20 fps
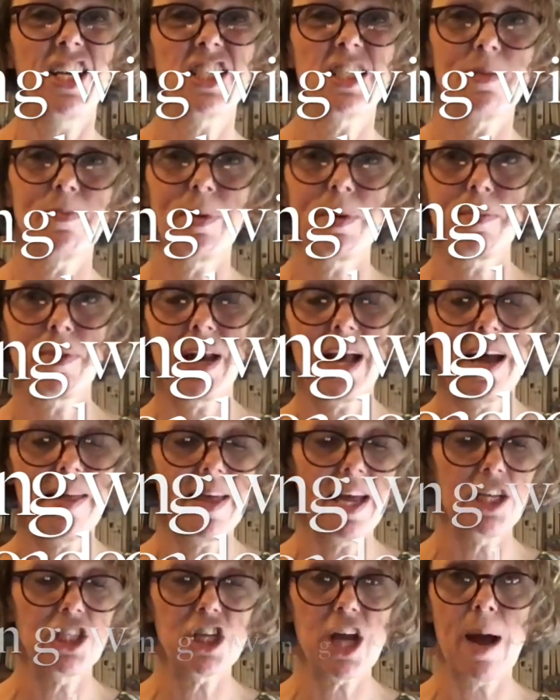some people like
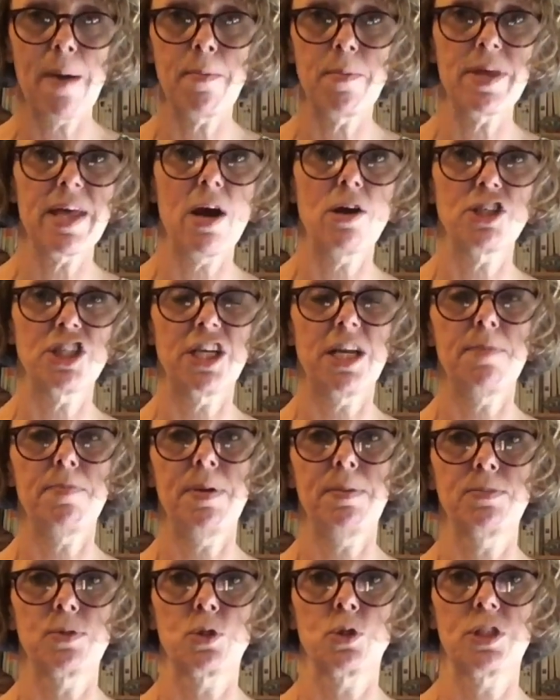their jam without any
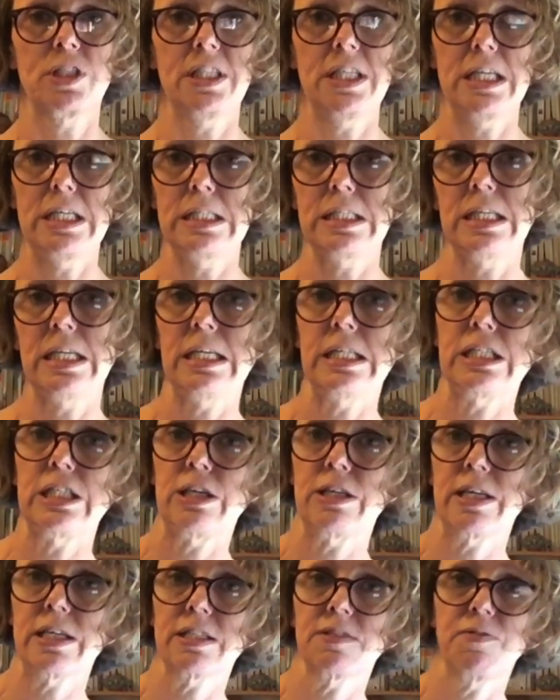pips or seeds in it, so
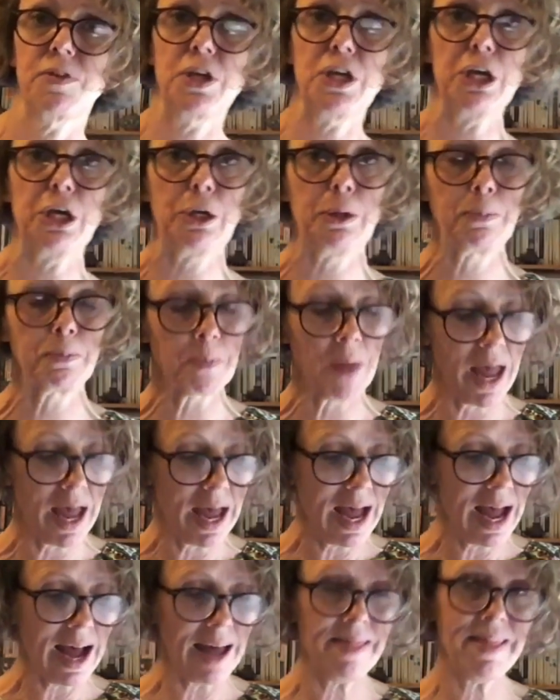that's for you.
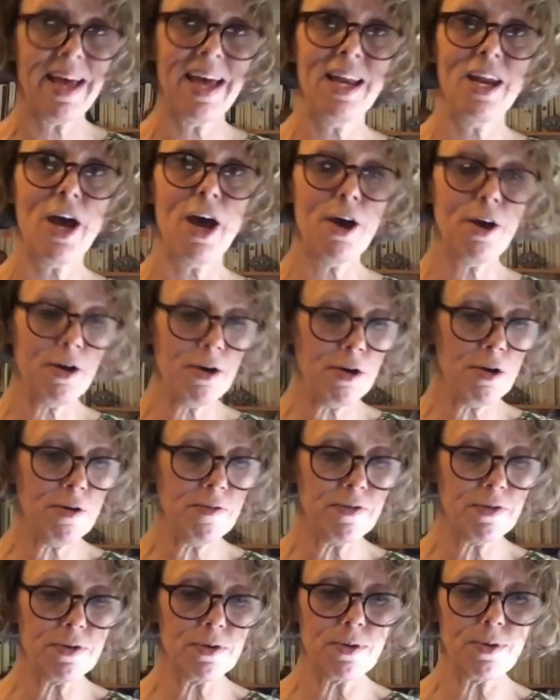And then
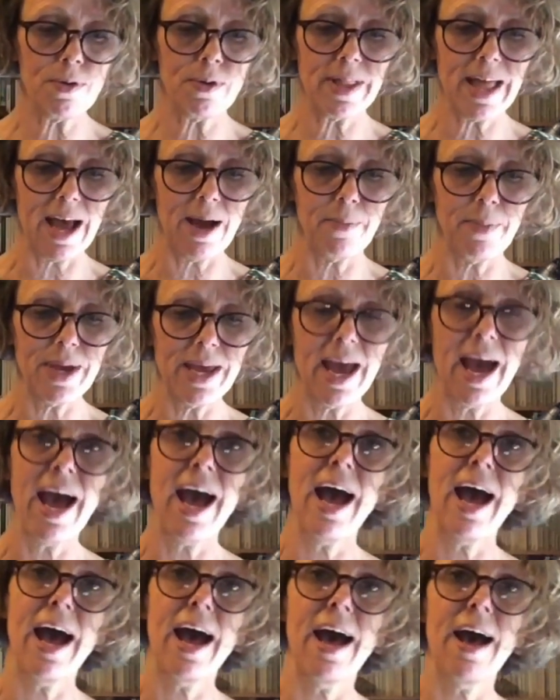over all that we
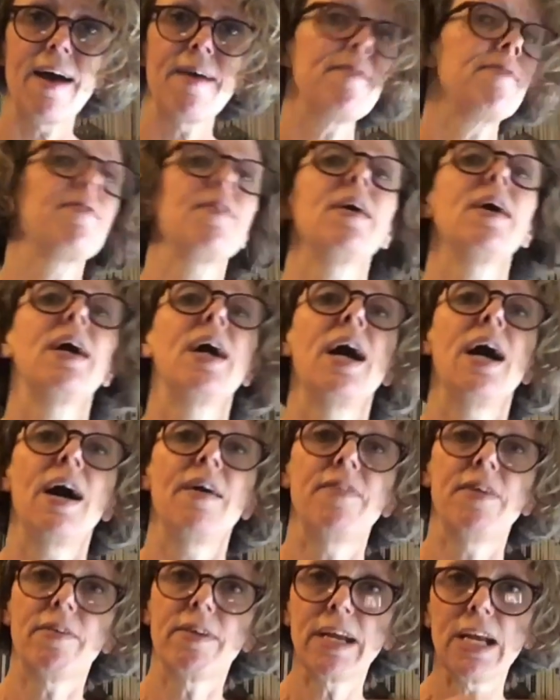have a
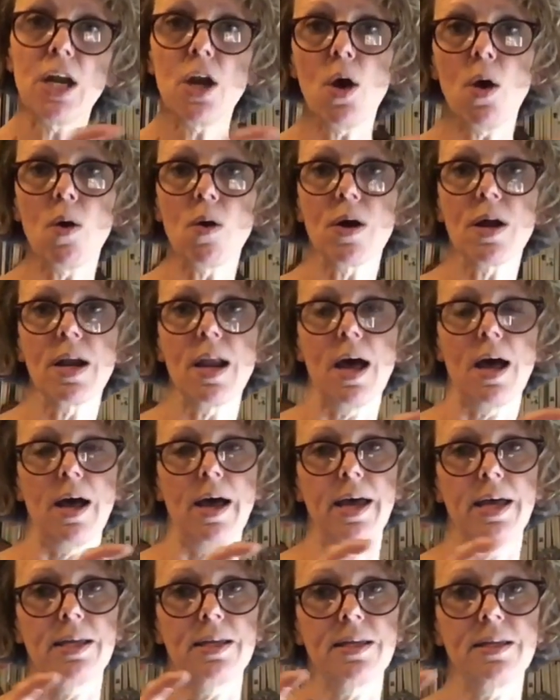very long
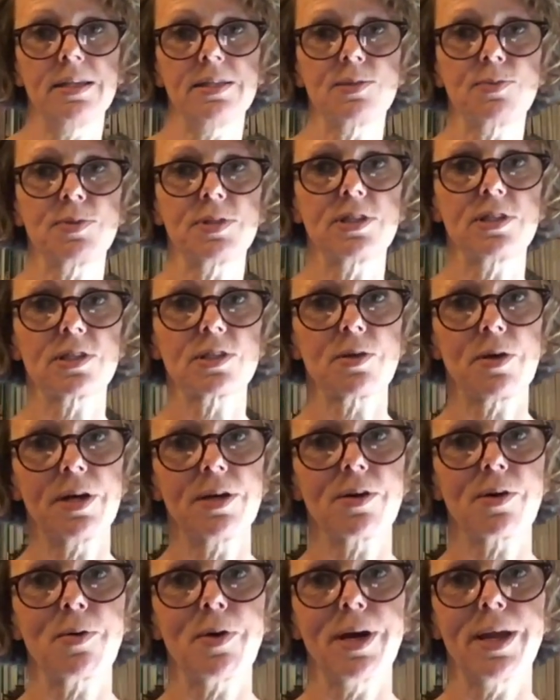line, and this was just
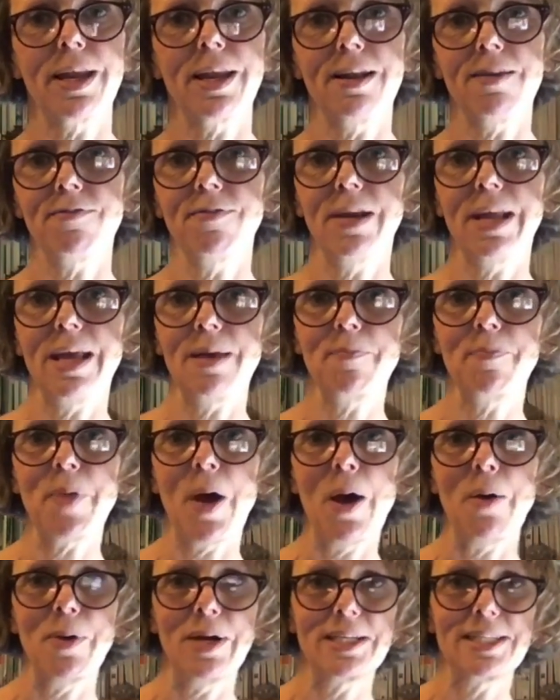kind of quite a lovely
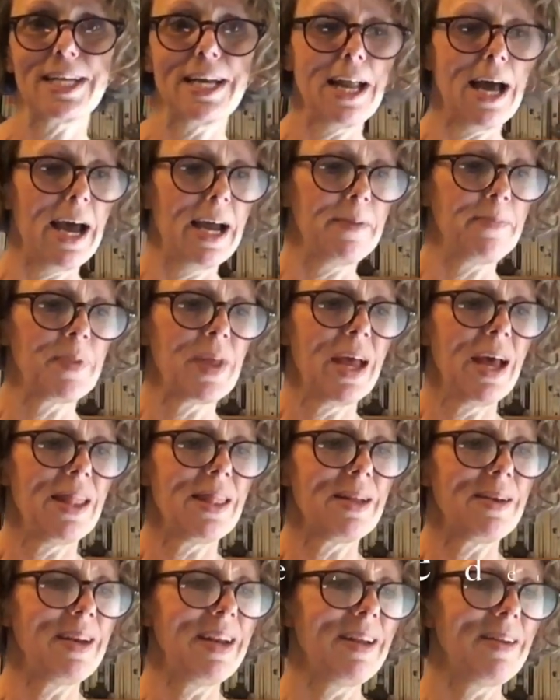poetic line,
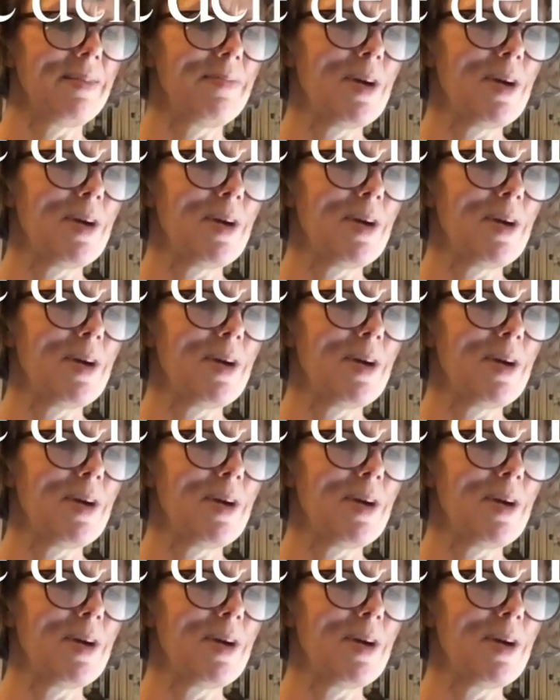the